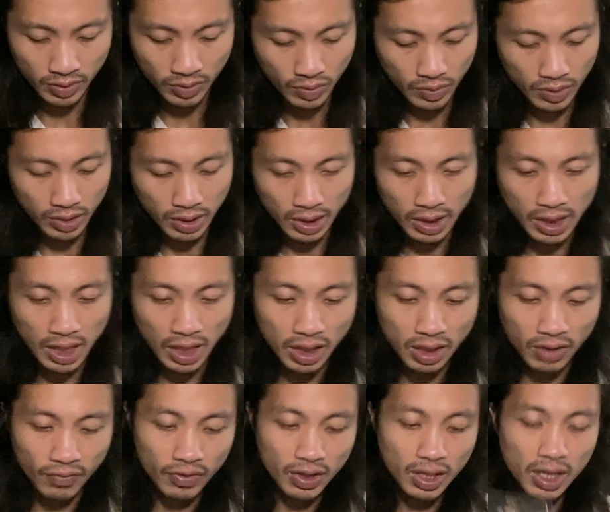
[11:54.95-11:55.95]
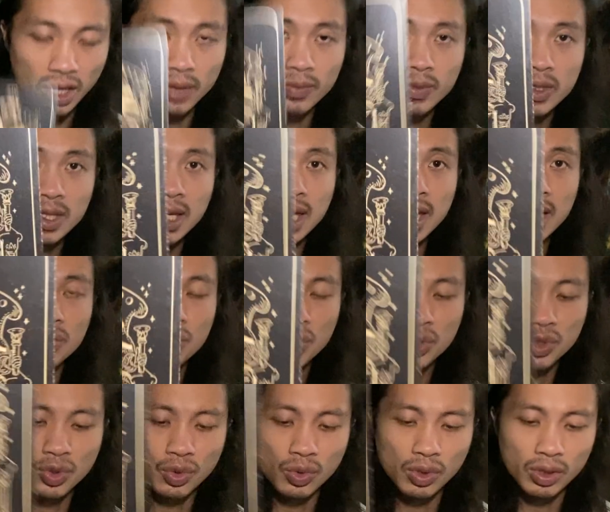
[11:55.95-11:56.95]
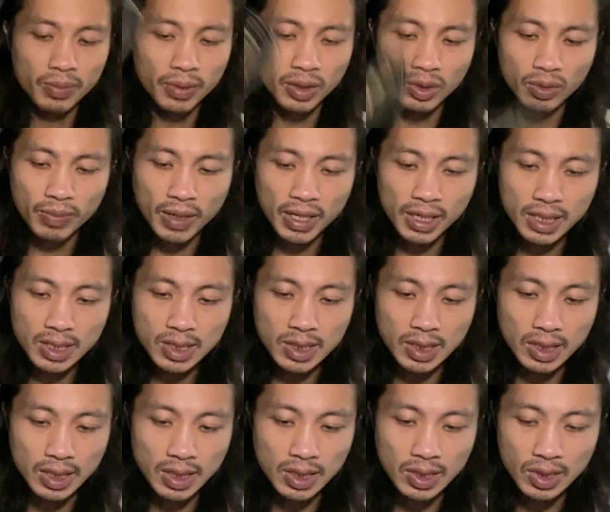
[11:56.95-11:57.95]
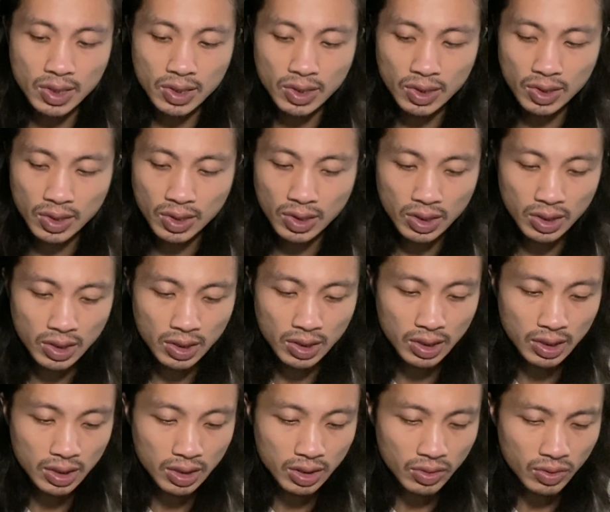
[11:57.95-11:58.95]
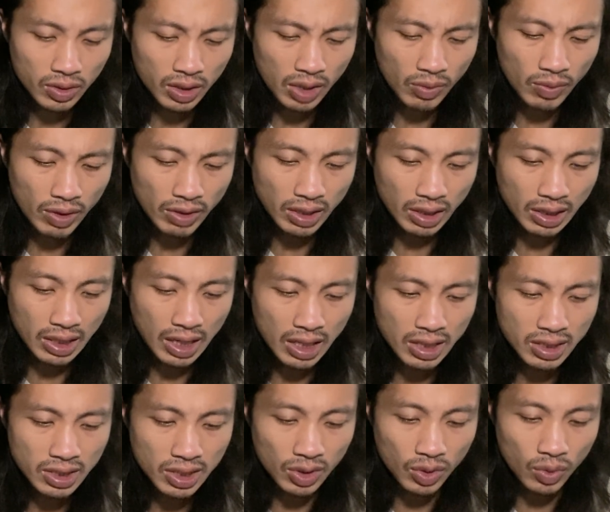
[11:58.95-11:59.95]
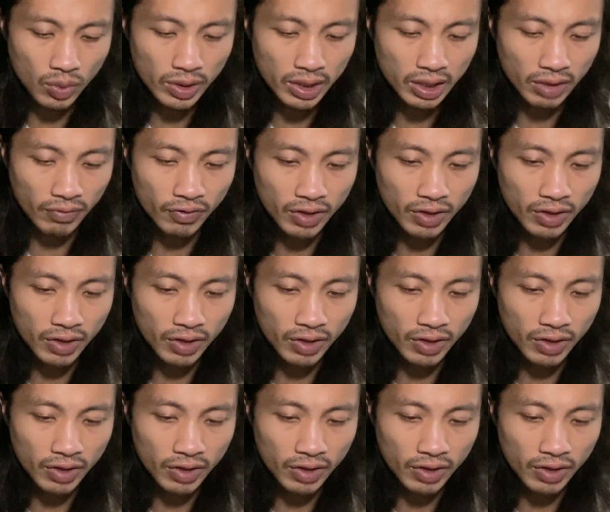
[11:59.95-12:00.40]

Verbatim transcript: We the King of Cups, Cancer, Scorpio, Pisces. Okay, we have the King and Queen of